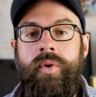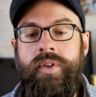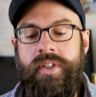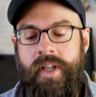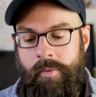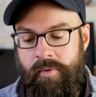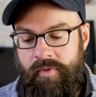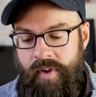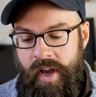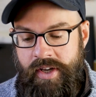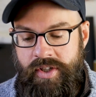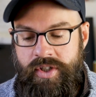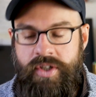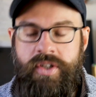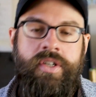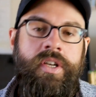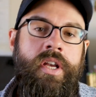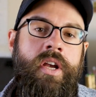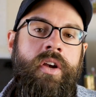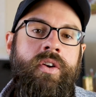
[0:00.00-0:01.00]
what type of
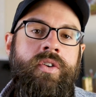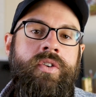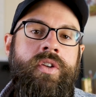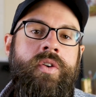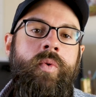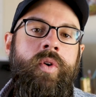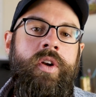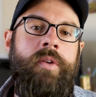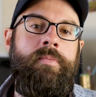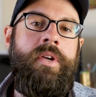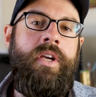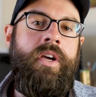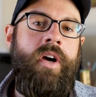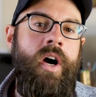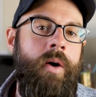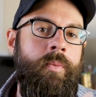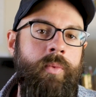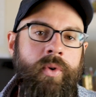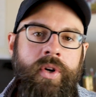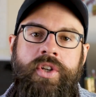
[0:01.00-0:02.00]
engineer do you want to
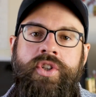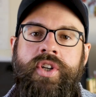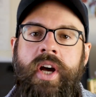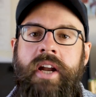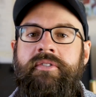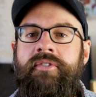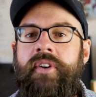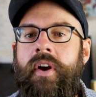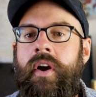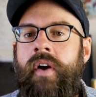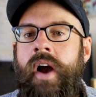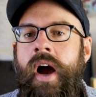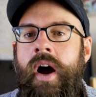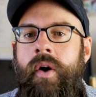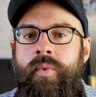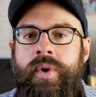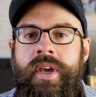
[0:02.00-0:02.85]
become, what are you trying to figure out?